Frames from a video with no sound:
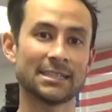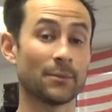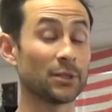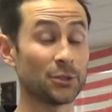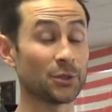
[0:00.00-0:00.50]
I'm
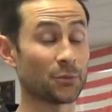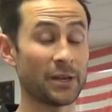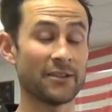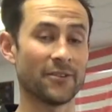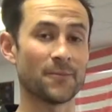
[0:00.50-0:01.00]
going to choose
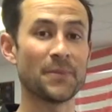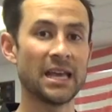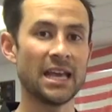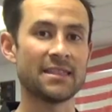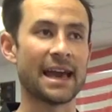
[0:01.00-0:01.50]
3 of them
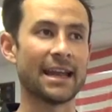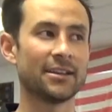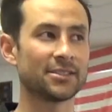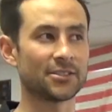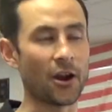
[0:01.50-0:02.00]
that
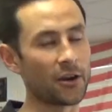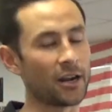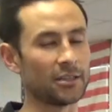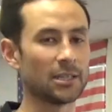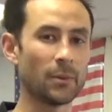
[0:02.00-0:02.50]
start
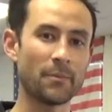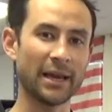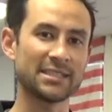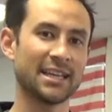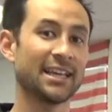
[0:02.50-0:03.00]
a little bit
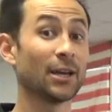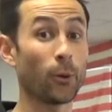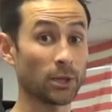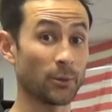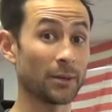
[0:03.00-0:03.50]
basic and they
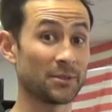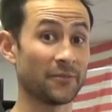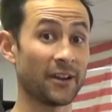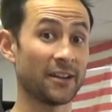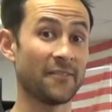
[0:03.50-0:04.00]
work their way up to a
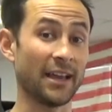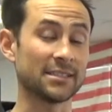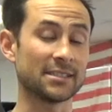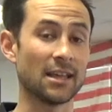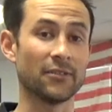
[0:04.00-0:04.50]
very
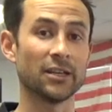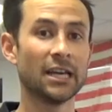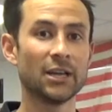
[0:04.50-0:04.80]
advanced level.